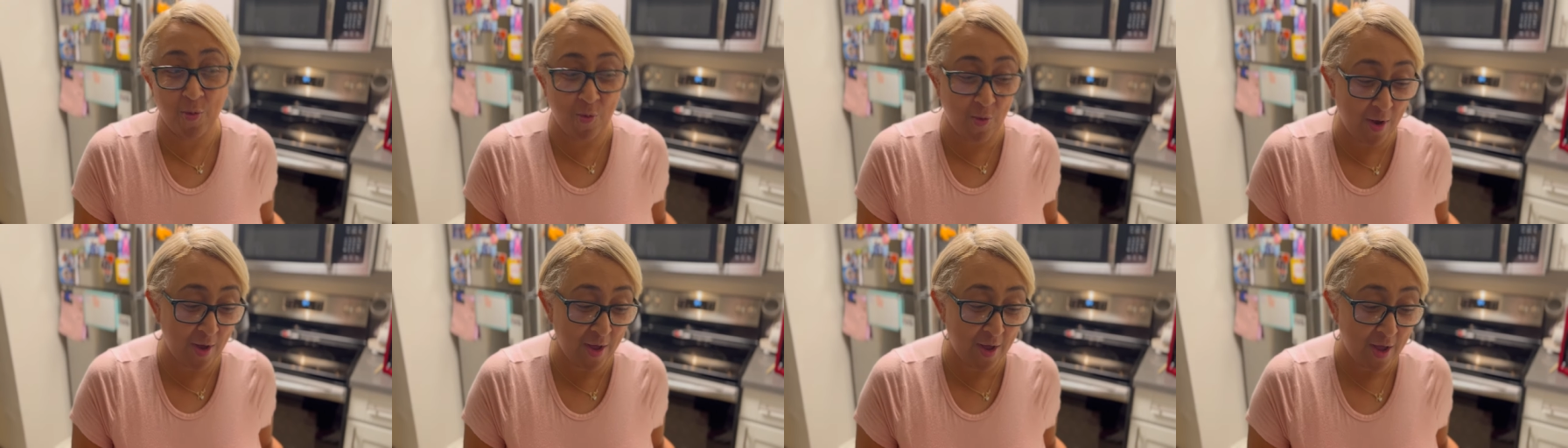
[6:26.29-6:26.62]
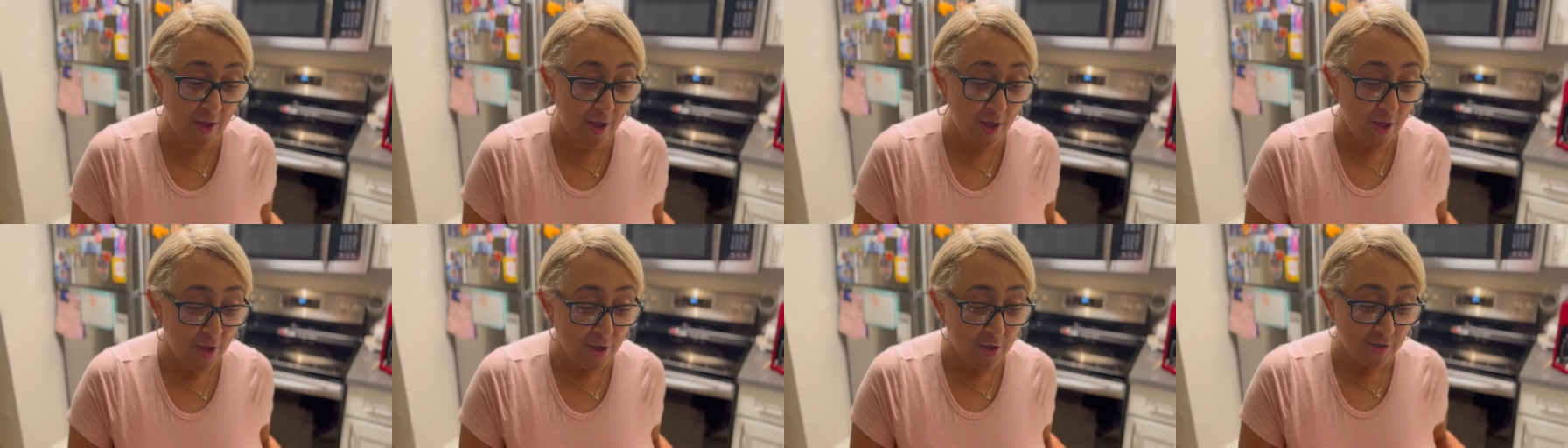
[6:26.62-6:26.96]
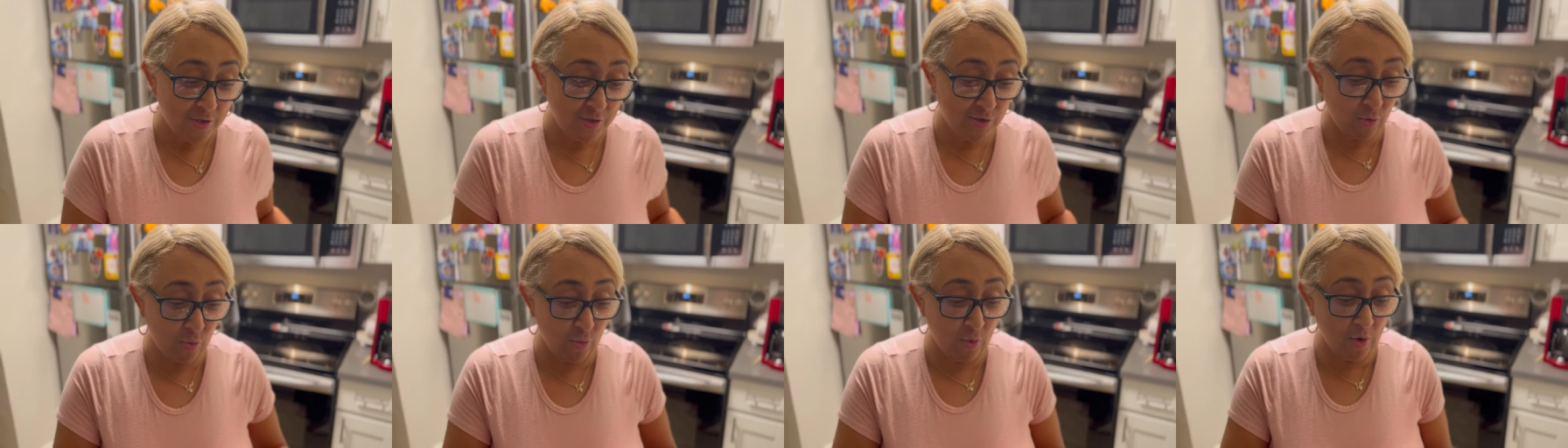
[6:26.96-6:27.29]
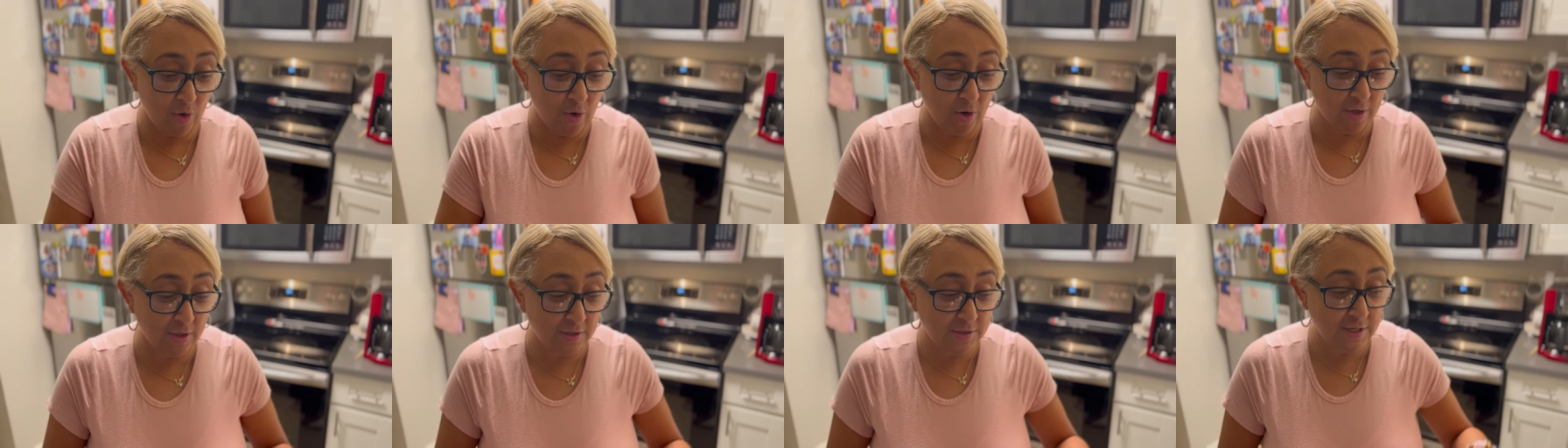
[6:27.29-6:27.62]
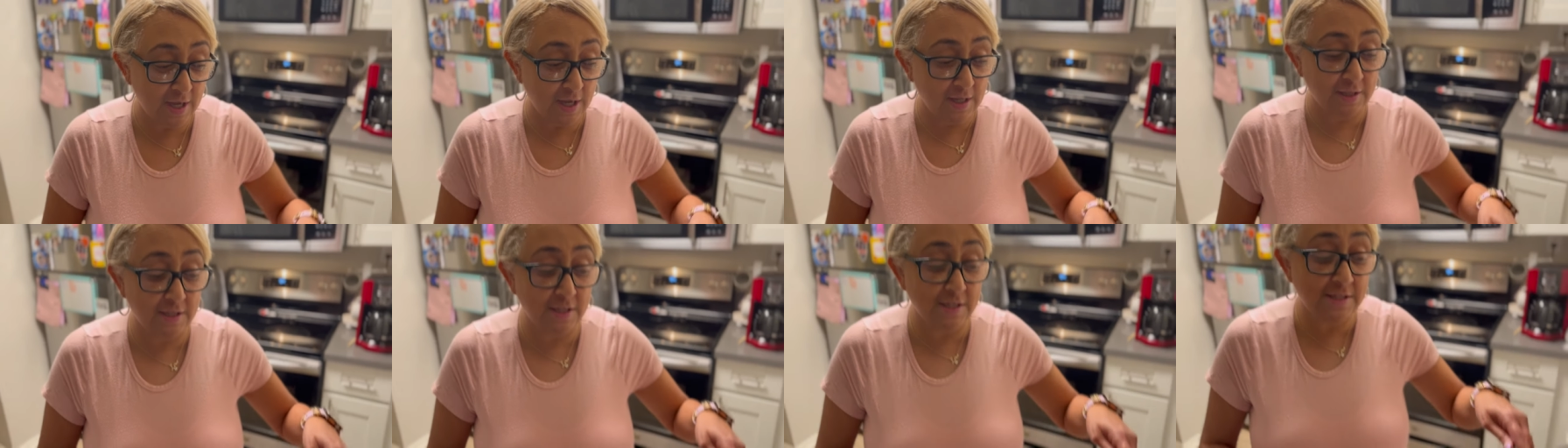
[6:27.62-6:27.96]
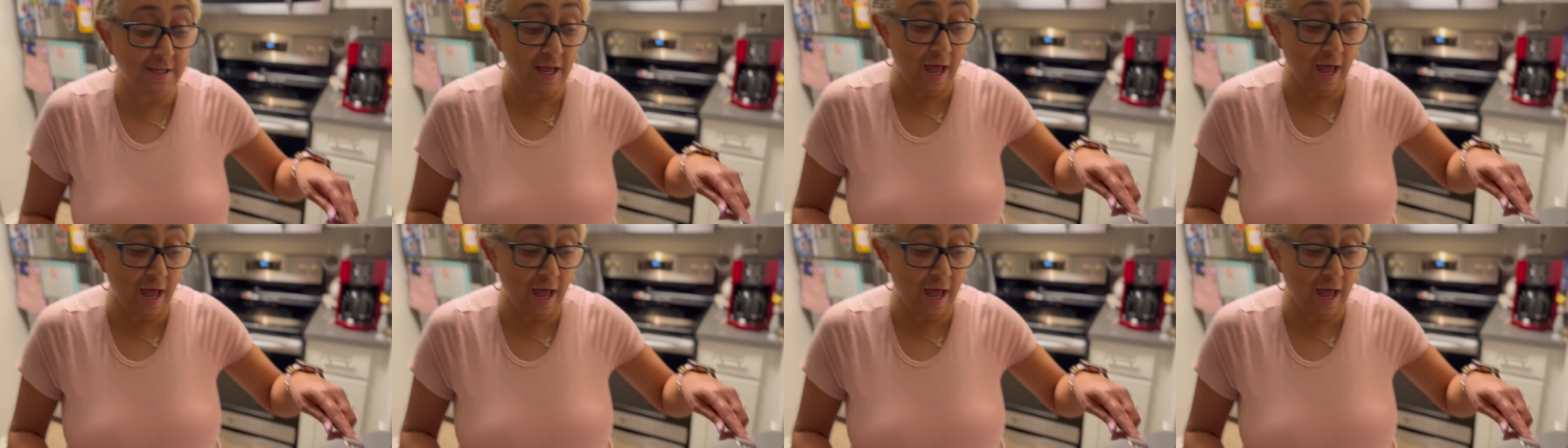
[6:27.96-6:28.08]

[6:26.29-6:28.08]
one. So we're gonna take this